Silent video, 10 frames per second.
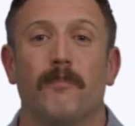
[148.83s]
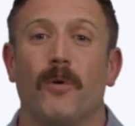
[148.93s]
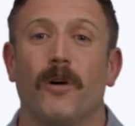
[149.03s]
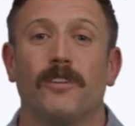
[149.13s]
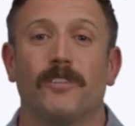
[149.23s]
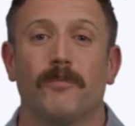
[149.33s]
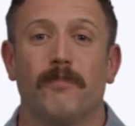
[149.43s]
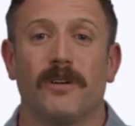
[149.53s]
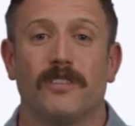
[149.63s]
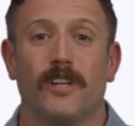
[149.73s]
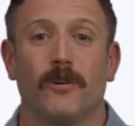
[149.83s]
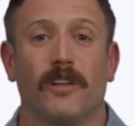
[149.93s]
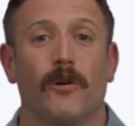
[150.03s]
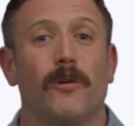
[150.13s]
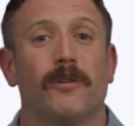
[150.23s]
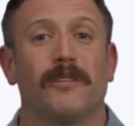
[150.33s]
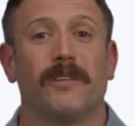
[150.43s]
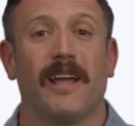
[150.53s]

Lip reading: books, material,